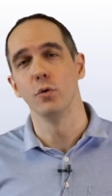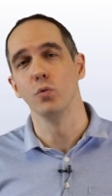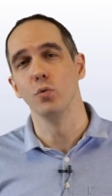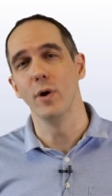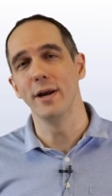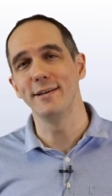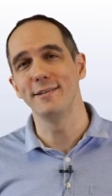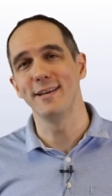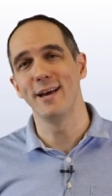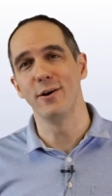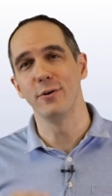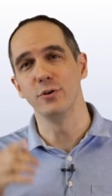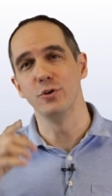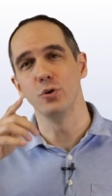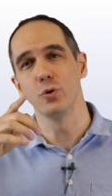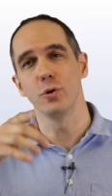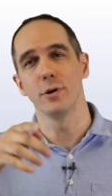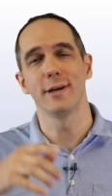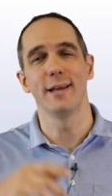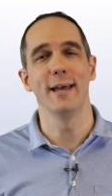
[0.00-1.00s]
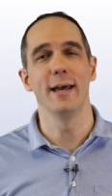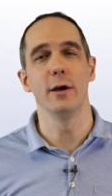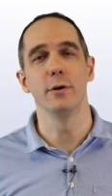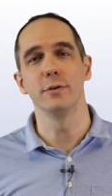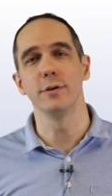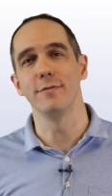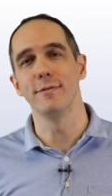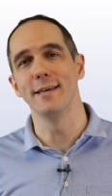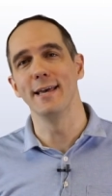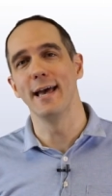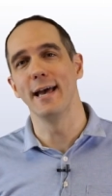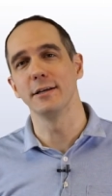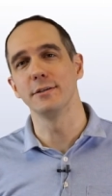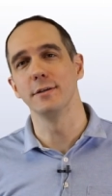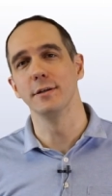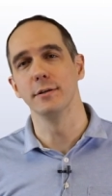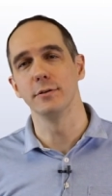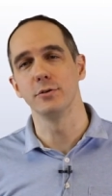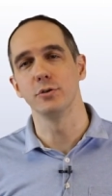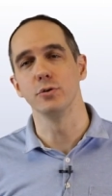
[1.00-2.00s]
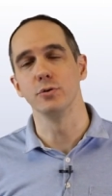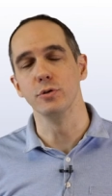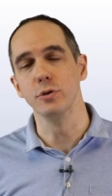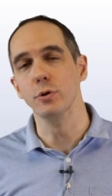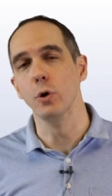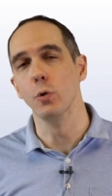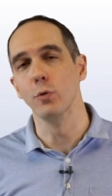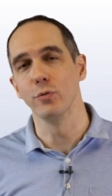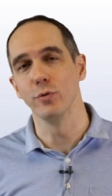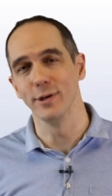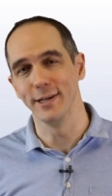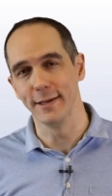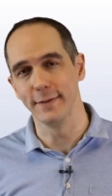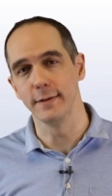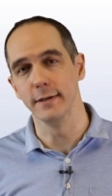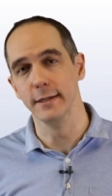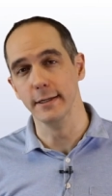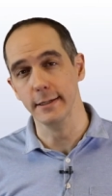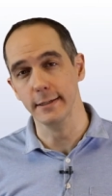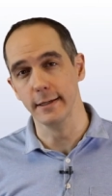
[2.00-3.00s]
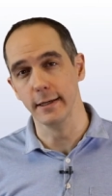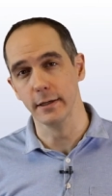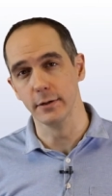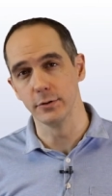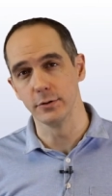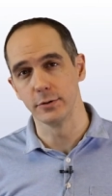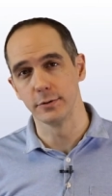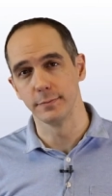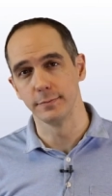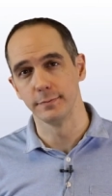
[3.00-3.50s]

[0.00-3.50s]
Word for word: Write down your account of the accident so you don't forget the details.